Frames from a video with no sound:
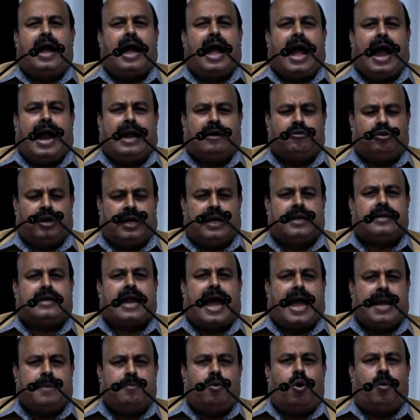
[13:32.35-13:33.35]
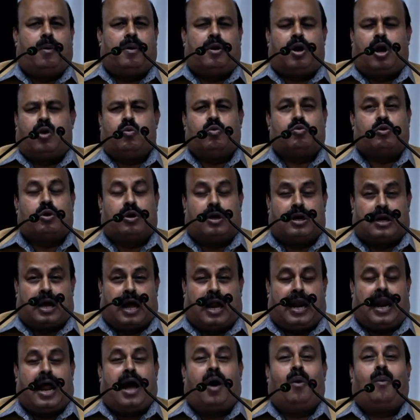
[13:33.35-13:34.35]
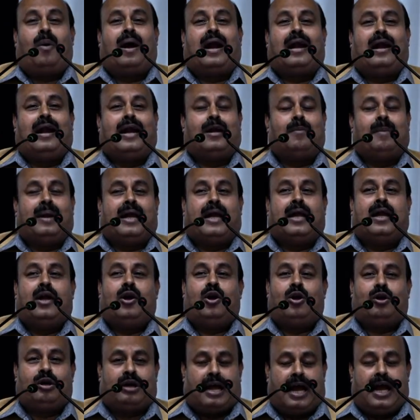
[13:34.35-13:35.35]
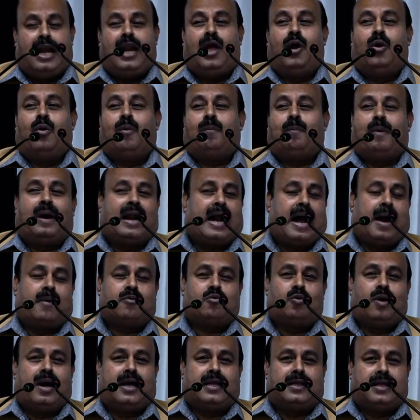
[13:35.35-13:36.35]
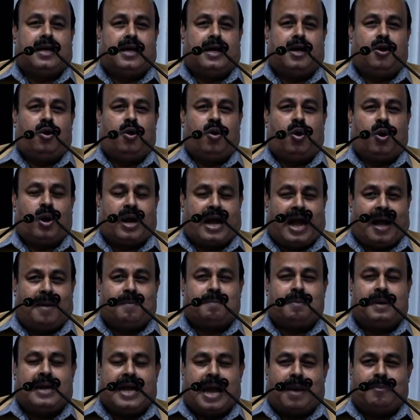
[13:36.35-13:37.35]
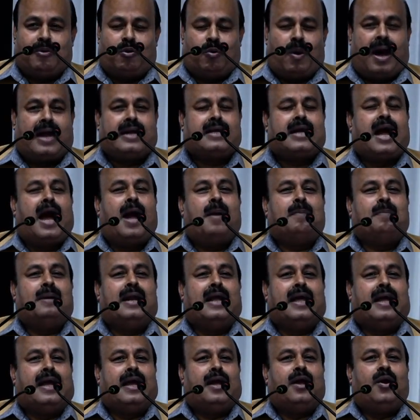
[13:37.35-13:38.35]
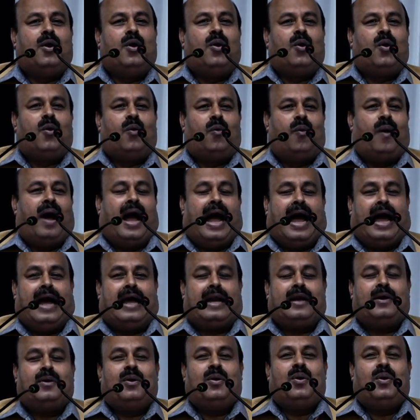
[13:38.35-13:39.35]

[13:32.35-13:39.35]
And the time overrun we should not allow, and let me tell you, perhaps we are the company, I mean one company, where